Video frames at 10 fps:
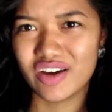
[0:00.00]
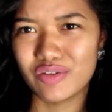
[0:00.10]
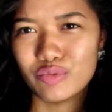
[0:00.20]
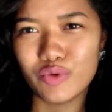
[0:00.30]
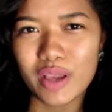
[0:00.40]

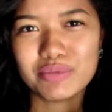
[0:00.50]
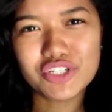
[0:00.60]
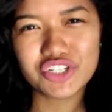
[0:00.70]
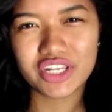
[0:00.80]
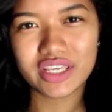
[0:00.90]
ripped
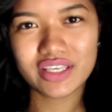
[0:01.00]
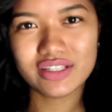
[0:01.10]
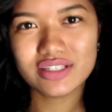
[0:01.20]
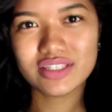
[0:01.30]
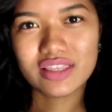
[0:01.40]

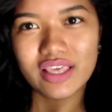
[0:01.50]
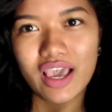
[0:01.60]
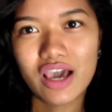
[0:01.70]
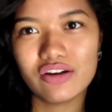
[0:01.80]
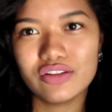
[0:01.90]
jeans that they
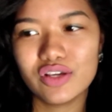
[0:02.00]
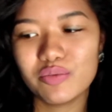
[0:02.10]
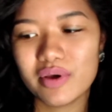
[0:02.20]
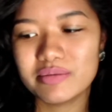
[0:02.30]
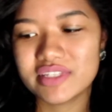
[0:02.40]
had on their
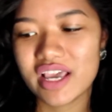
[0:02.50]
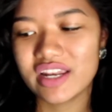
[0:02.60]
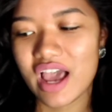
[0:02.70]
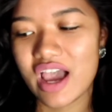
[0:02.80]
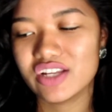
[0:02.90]
website.
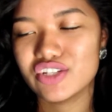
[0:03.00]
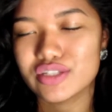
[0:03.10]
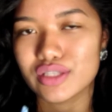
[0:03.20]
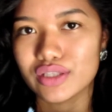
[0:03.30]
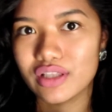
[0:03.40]
I
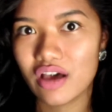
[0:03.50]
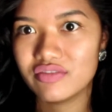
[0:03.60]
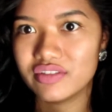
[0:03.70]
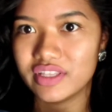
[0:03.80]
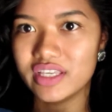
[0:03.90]
just
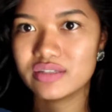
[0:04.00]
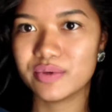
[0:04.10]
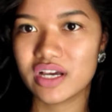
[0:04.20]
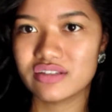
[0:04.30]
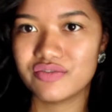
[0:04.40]
loved these
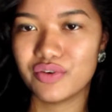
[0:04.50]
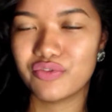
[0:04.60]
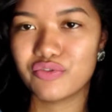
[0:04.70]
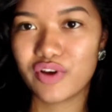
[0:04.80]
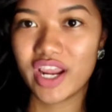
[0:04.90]
because of the
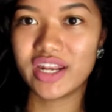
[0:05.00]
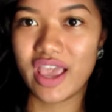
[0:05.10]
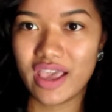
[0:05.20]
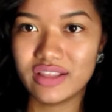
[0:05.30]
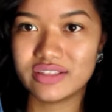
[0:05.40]
frayed
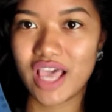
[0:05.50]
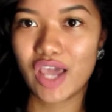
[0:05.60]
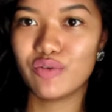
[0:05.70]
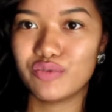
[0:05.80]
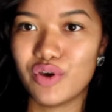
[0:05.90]
ends. I
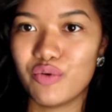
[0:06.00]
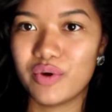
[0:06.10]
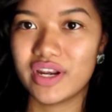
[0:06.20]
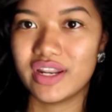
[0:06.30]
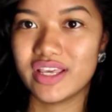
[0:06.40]
don't know
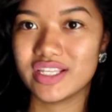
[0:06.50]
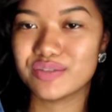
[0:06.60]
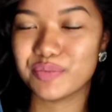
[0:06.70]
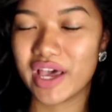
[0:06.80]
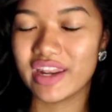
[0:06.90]
what it is,
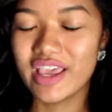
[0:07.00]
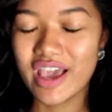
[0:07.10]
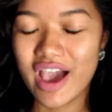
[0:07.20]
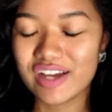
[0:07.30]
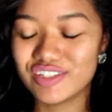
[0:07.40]
but
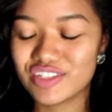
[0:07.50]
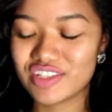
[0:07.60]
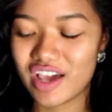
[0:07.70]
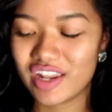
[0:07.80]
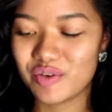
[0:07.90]
I just
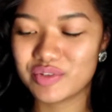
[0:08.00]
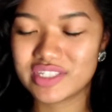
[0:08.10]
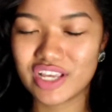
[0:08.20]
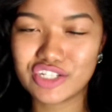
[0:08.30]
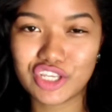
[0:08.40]
thought it was
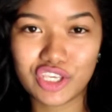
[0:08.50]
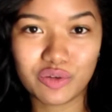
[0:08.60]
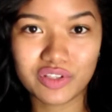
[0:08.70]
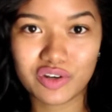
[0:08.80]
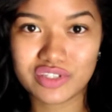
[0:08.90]
such a
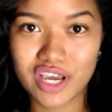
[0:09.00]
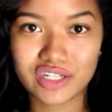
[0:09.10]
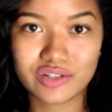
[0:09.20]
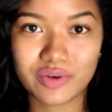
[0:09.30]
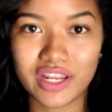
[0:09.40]
cute little
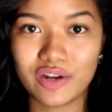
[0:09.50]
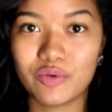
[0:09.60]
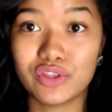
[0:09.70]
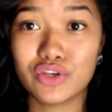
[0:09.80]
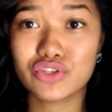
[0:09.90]
touch to it, and it
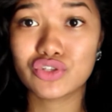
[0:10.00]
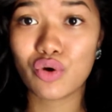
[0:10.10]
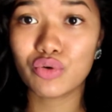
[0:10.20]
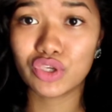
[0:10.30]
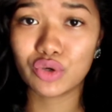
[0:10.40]
would look
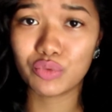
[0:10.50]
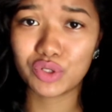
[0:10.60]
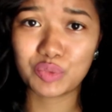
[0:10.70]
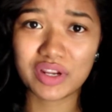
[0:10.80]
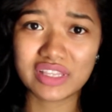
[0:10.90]
so cute when
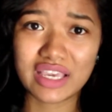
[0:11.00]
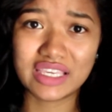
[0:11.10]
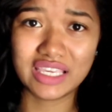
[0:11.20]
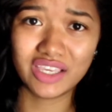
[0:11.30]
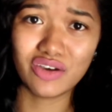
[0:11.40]
you wear like
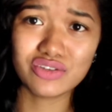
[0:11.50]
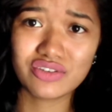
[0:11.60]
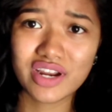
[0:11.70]
heels or